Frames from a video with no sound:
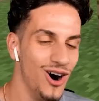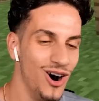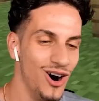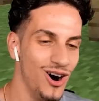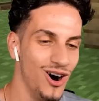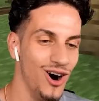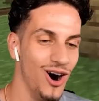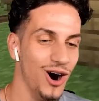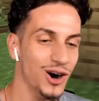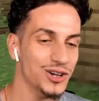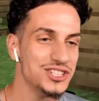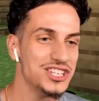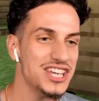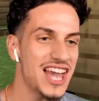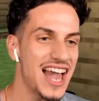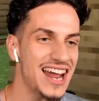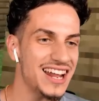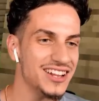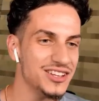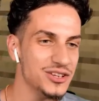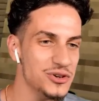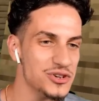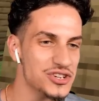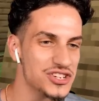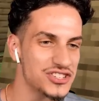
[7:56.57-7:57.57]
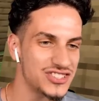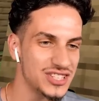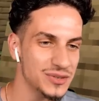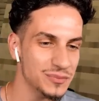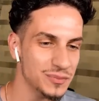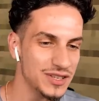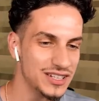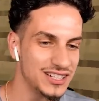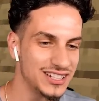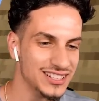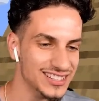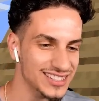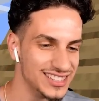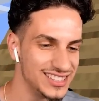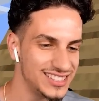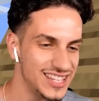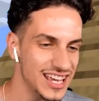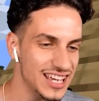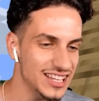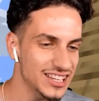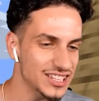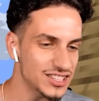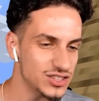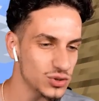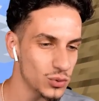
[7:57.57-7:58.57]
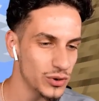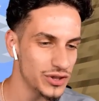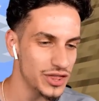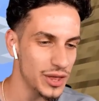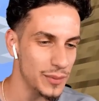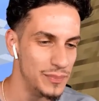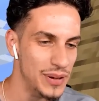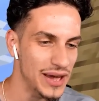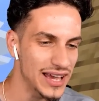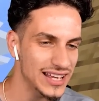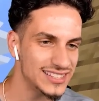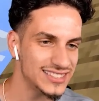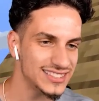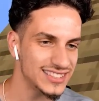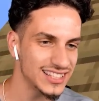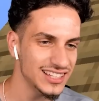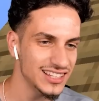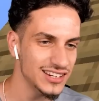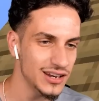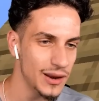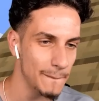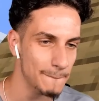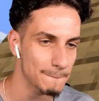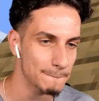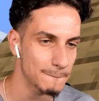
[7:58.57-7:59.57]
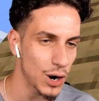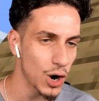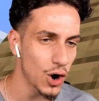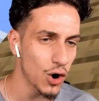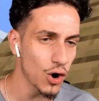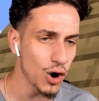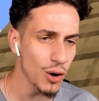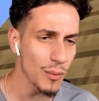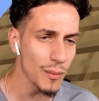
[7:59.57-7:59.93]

All you gotta do is just simply conceal it with a piston. Boom.